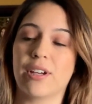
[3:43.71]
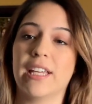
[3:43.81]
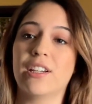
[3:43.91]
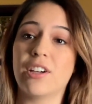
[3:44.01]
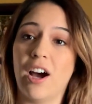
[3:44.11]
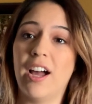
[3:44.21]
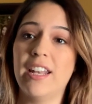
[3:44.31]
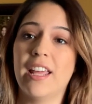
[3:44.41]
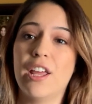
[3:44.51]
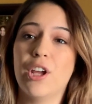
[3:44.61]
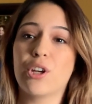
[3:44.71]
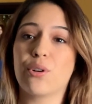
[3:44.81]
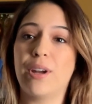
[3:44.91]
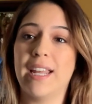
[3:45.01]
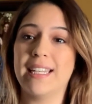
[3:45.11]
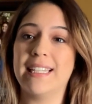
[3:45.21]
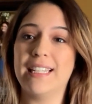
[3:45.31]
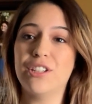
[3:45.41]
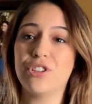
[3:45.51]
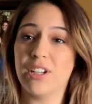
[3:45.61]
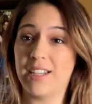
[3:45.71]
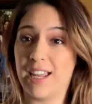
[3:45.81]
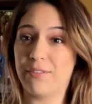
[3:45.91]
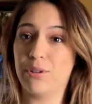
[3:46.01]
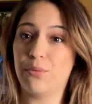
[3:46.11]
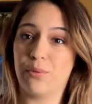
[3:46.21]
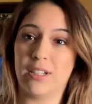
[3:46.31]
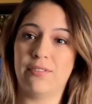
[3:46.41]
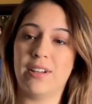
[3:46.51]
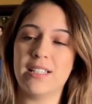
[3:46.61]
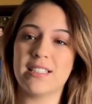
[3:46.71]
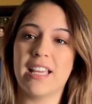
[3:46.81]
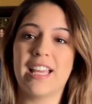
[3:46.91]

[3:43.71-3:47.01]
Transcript: Okay, God created each and every one of us